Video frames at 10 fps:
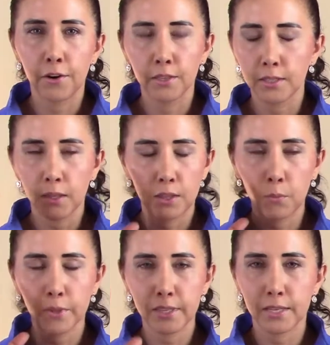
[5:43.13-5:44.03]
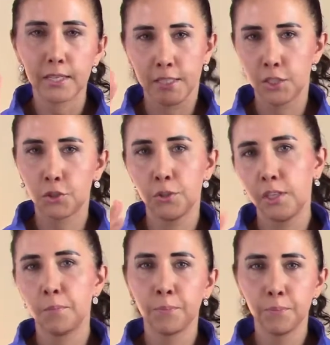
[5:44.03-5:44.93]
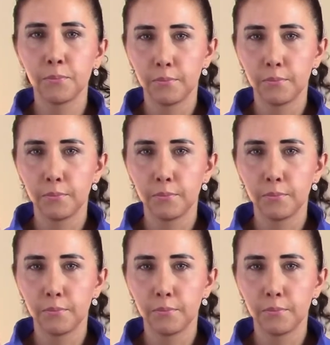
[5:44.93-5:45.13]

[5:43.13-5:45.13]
and like they want that extreme